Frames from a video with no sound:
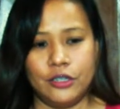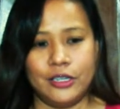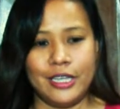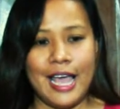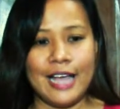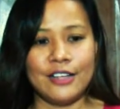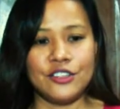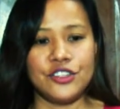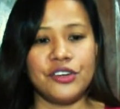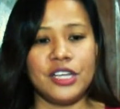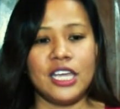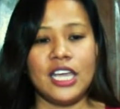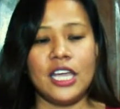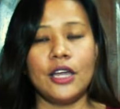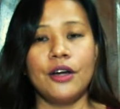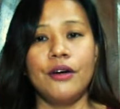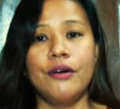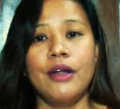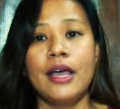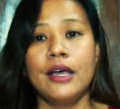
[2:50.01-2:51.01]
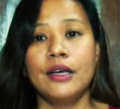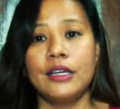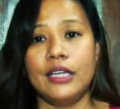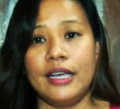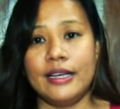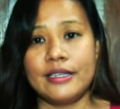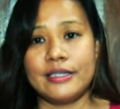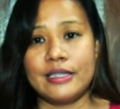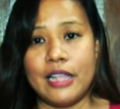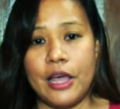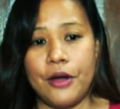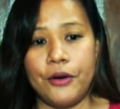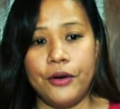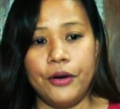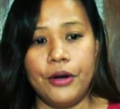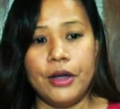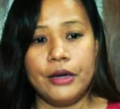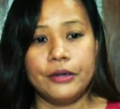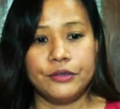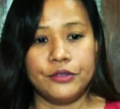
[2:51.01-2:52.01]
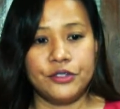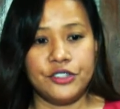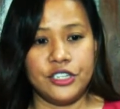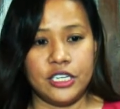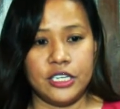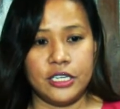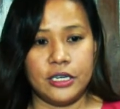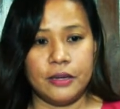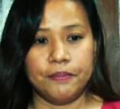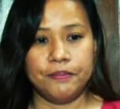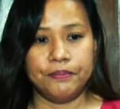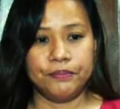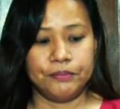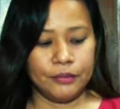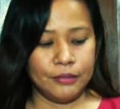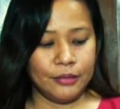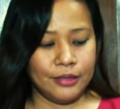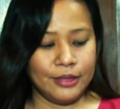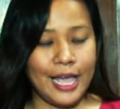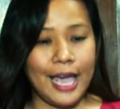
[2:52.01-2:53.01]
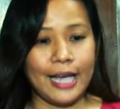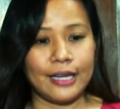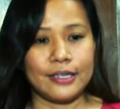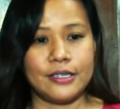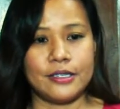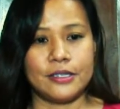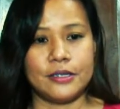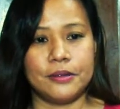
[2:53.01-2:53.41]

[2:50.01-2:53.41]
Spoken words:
The answer here is letter D. Next.